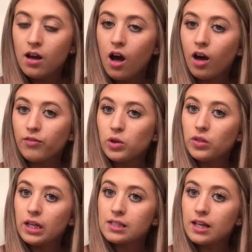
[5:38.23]
a few
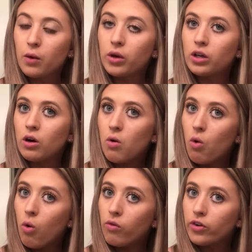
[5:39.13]
things that I want to go
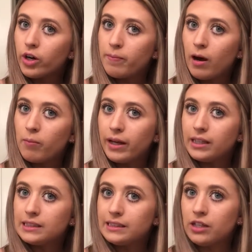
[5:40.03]
over about my
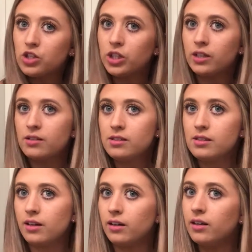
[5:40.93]
extensions,
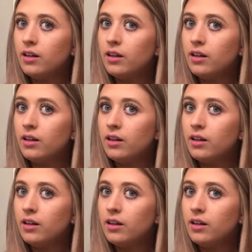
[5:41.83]
to